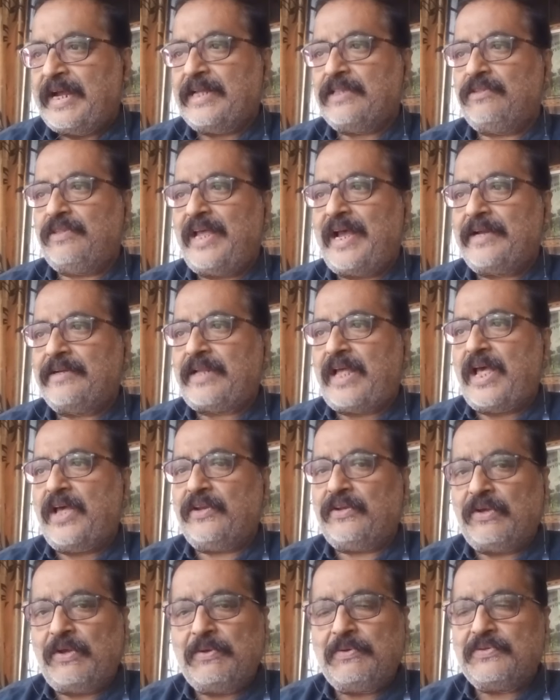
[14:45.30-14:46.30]
that
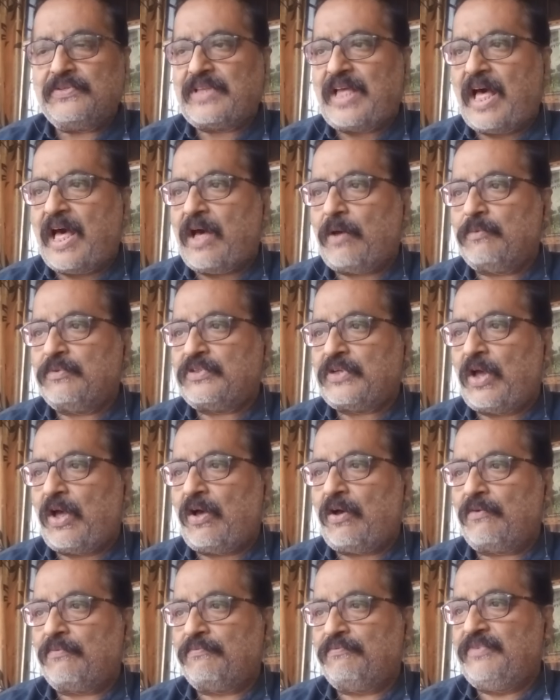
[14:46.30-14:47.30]
arose out
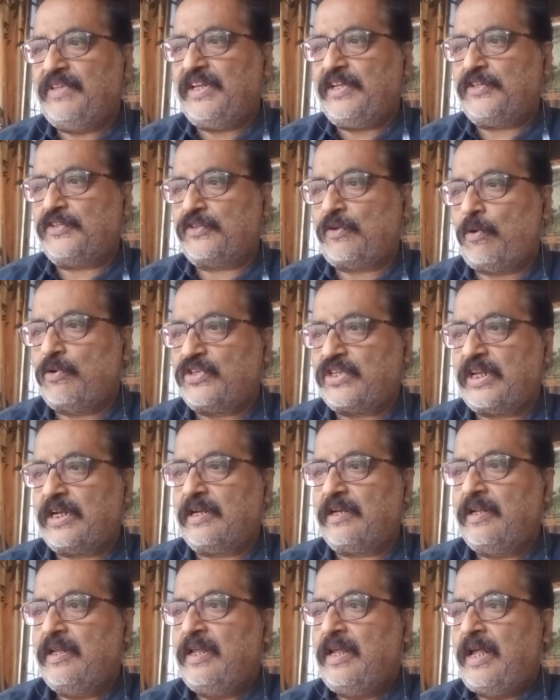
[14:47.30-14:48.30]
of the
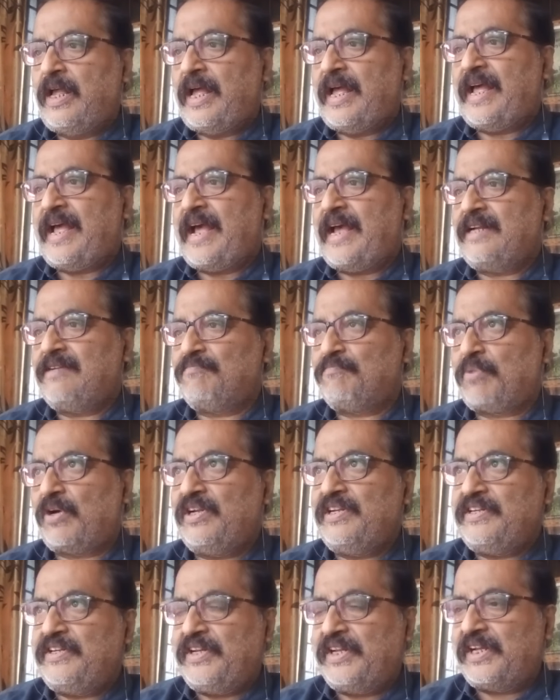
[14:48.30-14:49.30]
social and
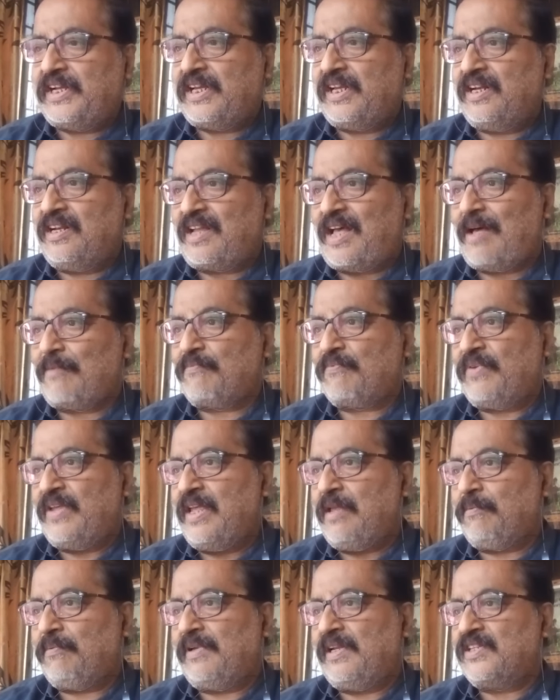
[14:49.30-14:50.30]
political
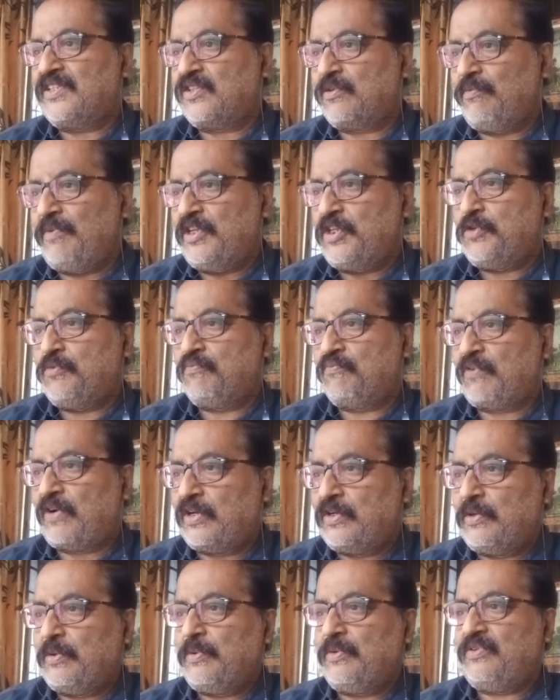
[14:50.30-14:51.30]
upheavals which
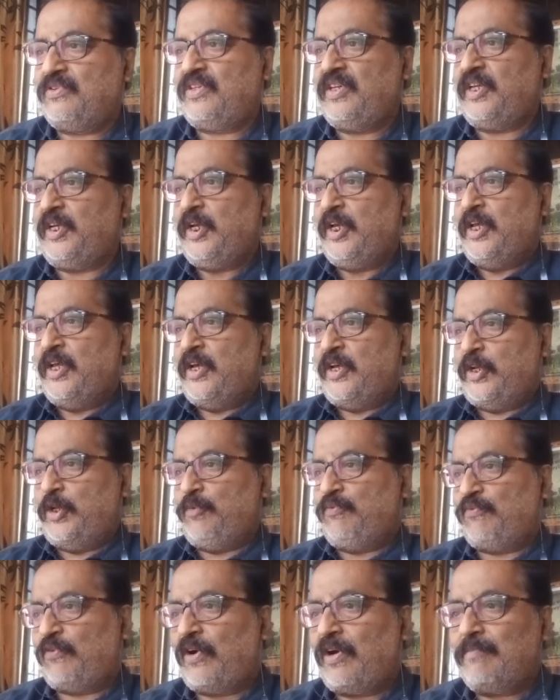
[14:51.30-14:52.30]
followed the
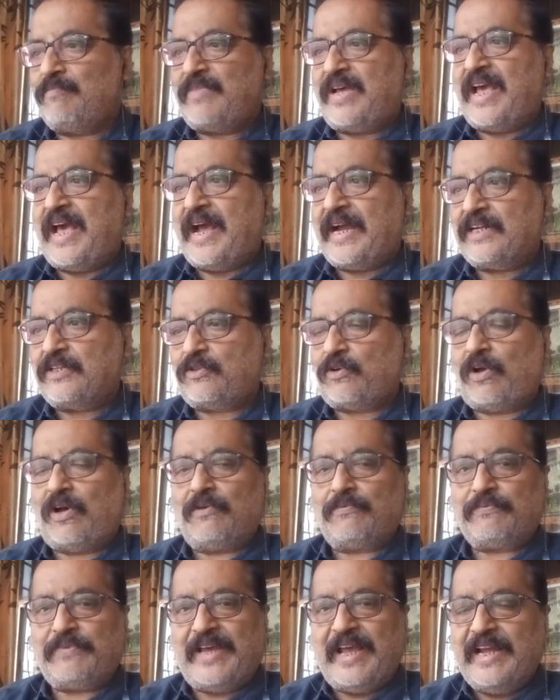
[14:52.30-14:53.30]
Reform Act
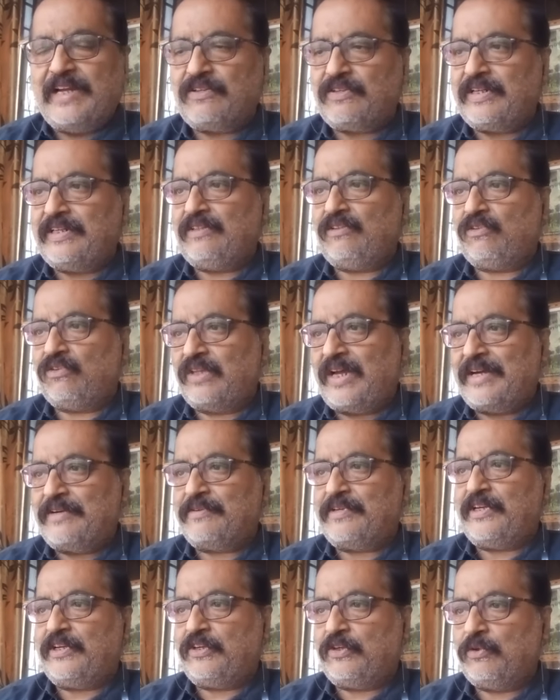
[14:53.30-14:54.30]
of
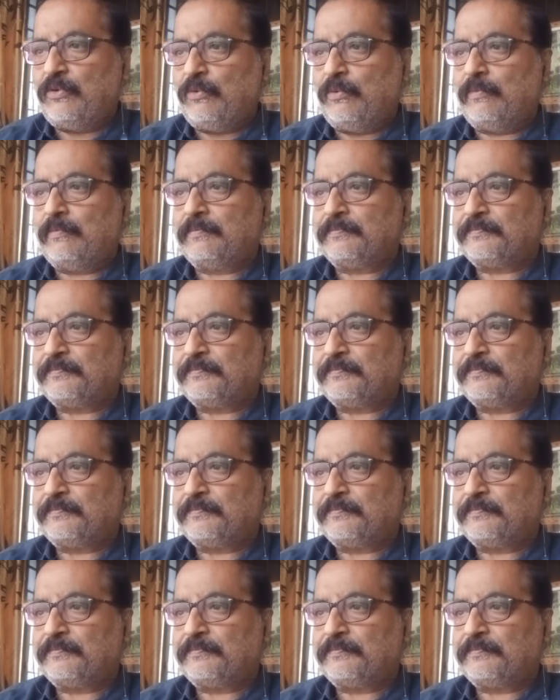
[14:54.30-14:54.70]
1832.